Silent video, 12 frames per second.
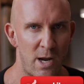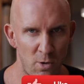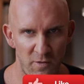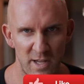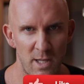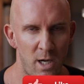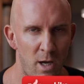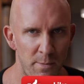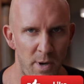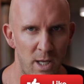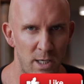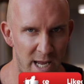Now you've hit the
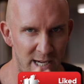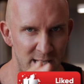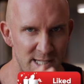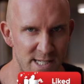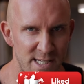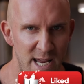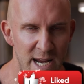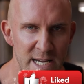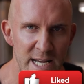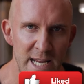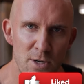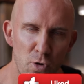like button and
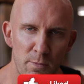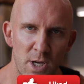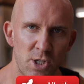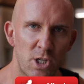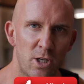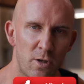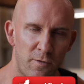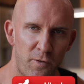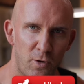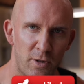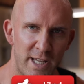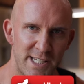insane intramuscular
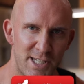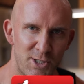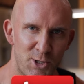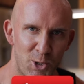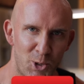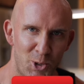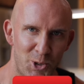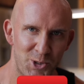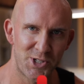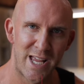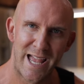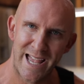fullness is
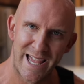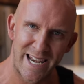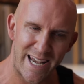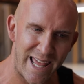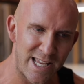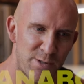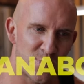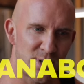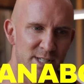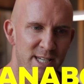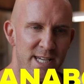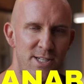yours. let's
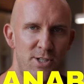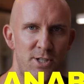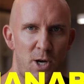proceed to